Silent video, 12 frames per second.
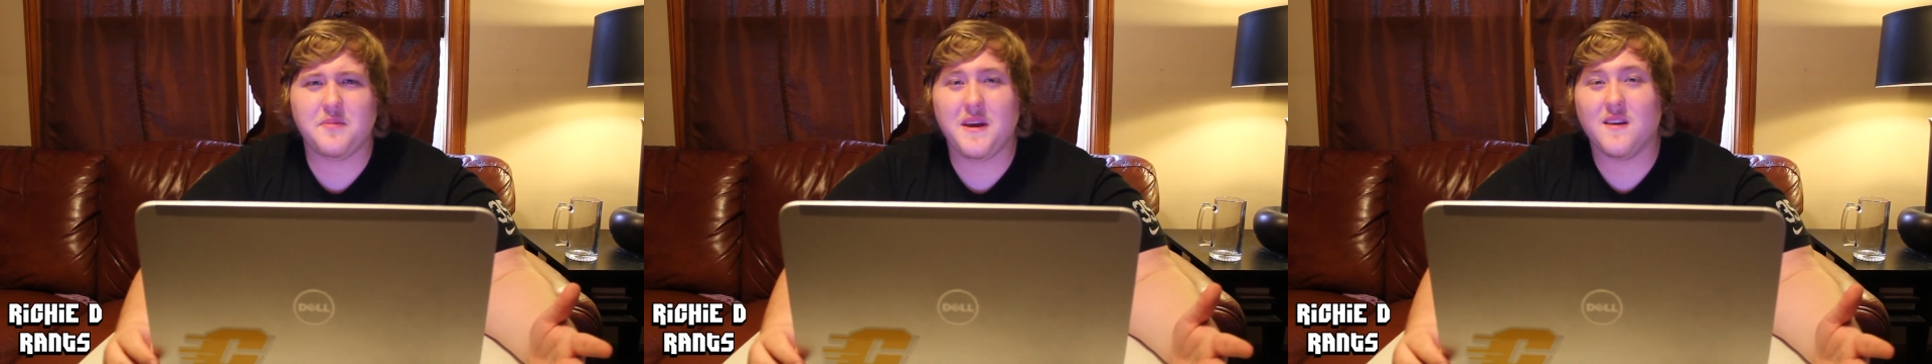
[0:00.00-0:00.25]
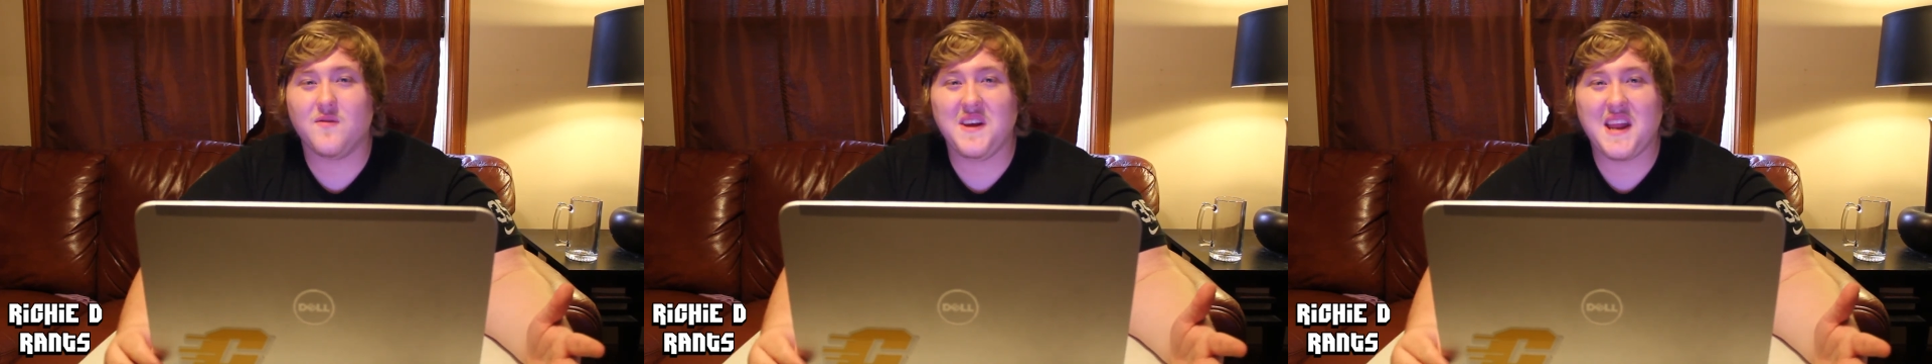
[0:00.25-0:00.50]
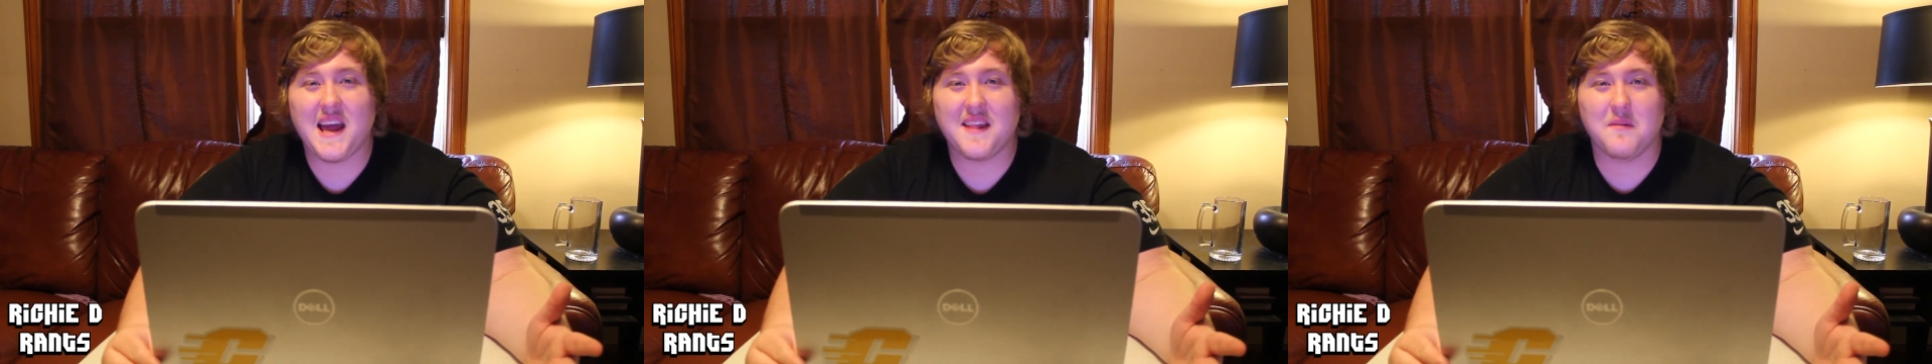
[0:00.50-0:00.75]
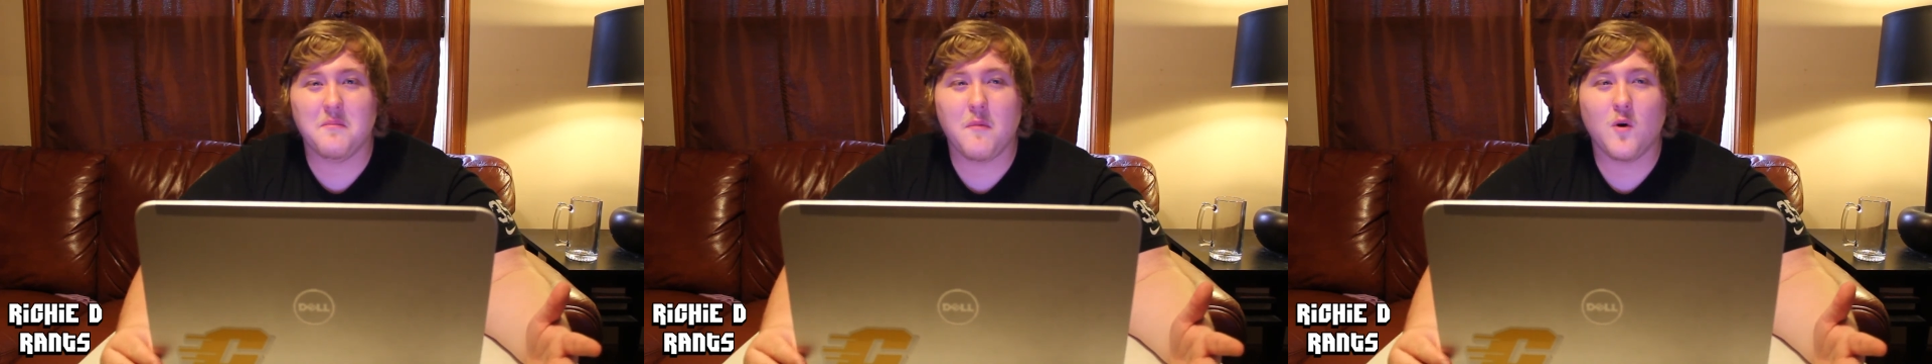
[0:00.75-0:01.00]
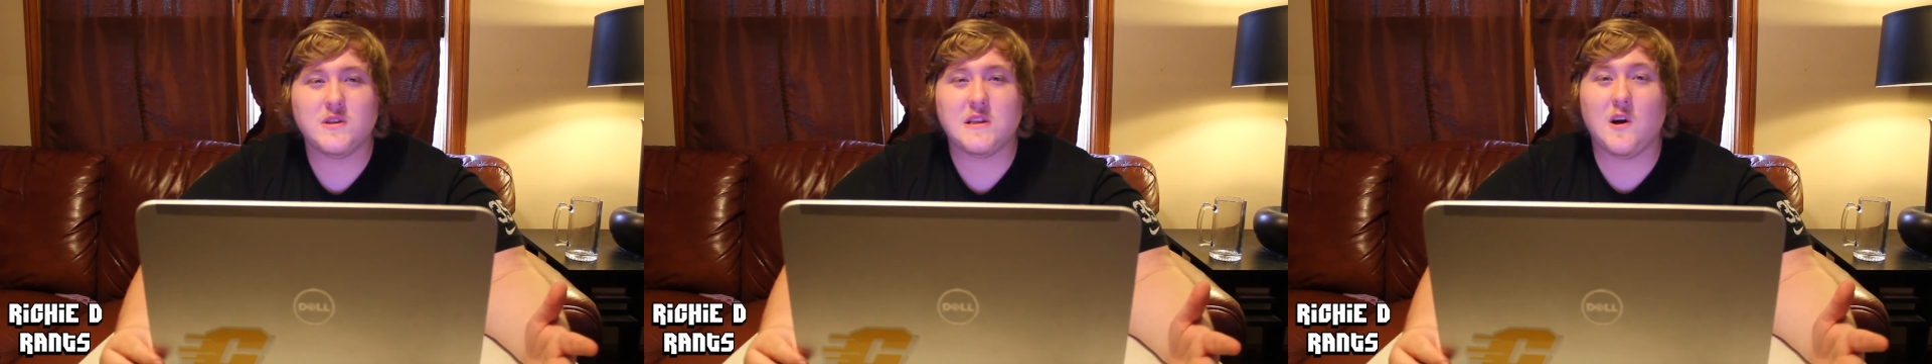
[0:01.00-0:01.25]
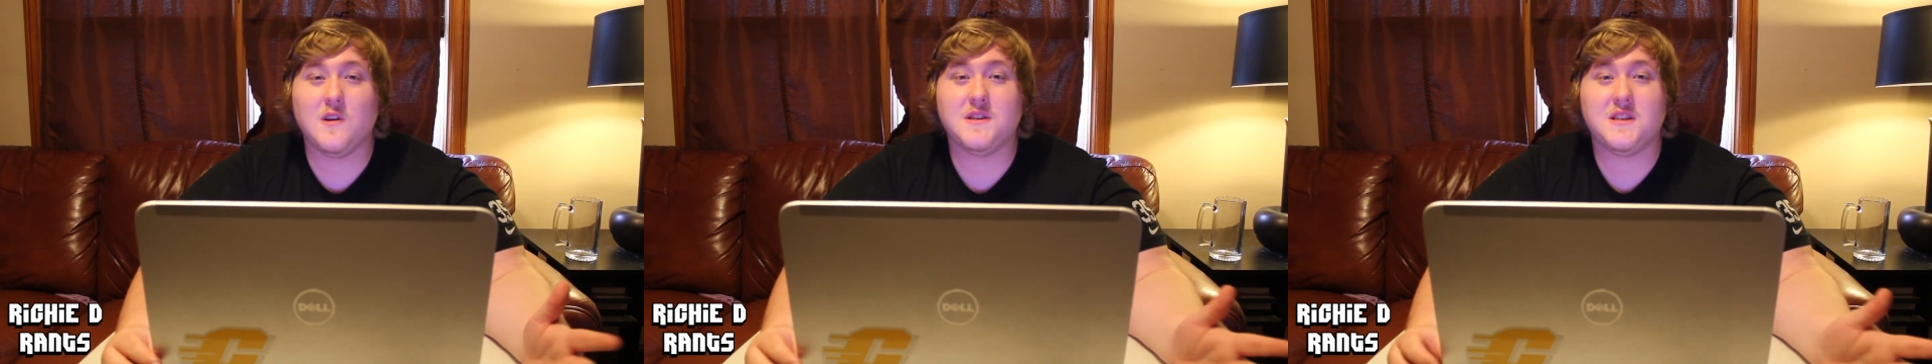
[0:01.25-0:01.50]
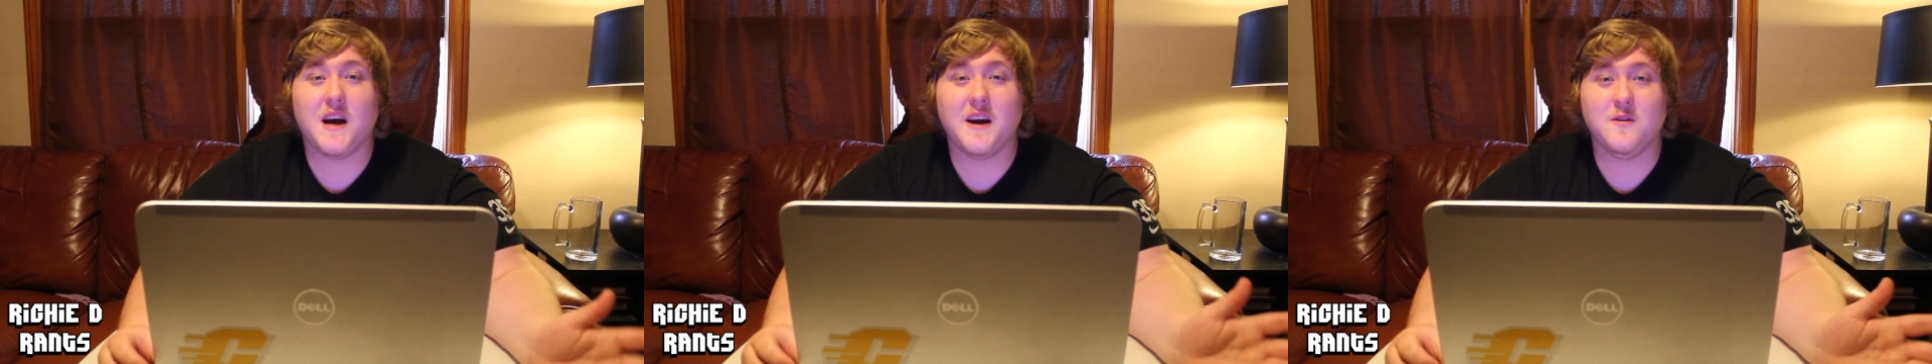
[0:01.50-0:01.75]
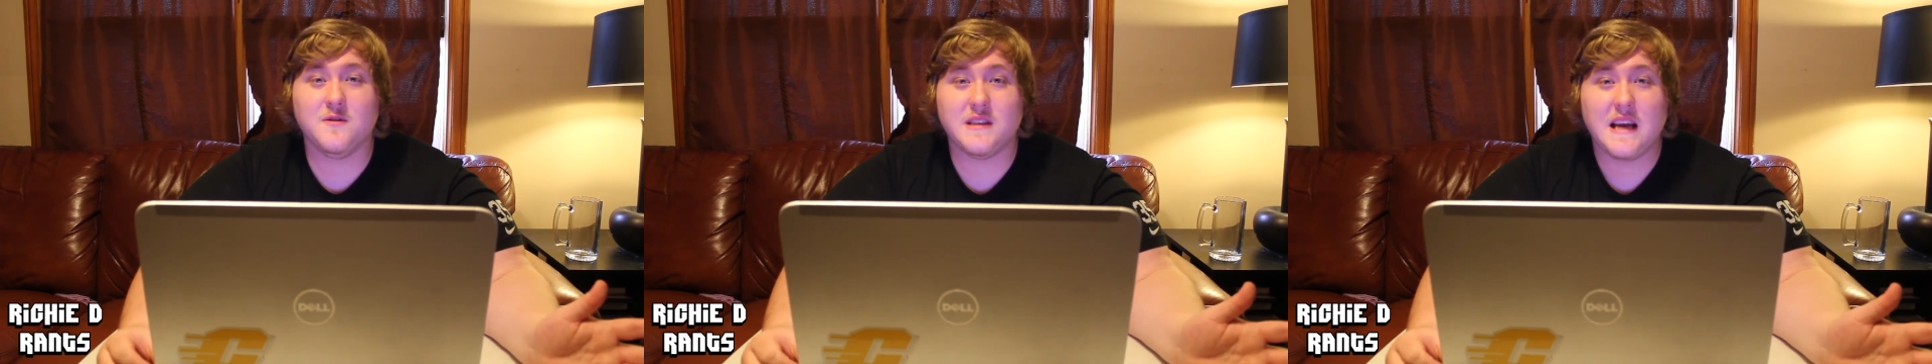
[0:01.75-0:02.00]
PS Vita had the most launch
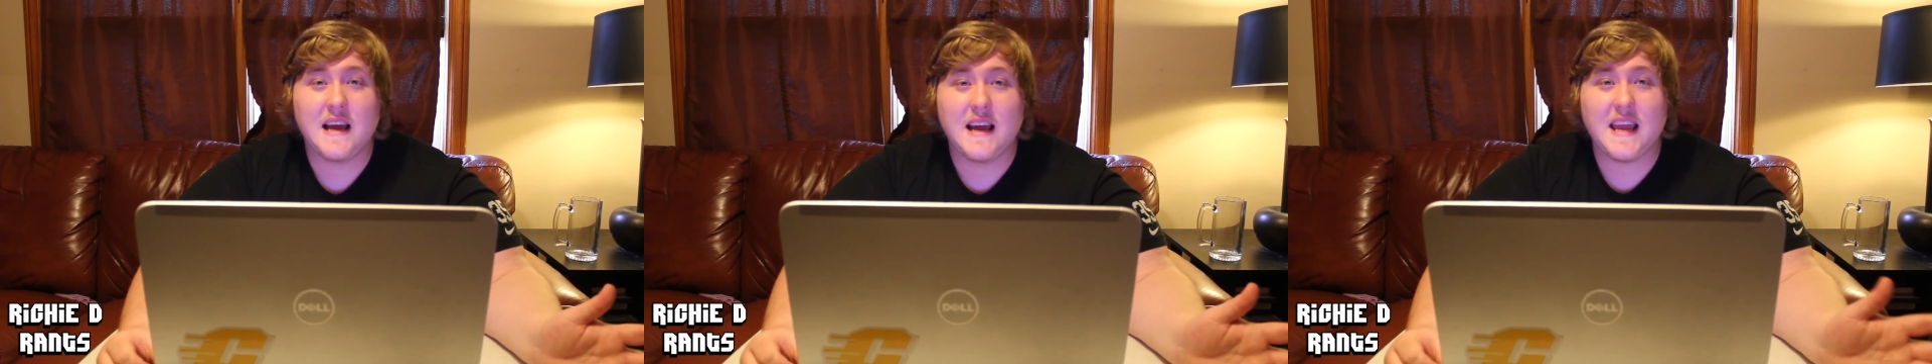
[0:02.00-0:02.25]
titles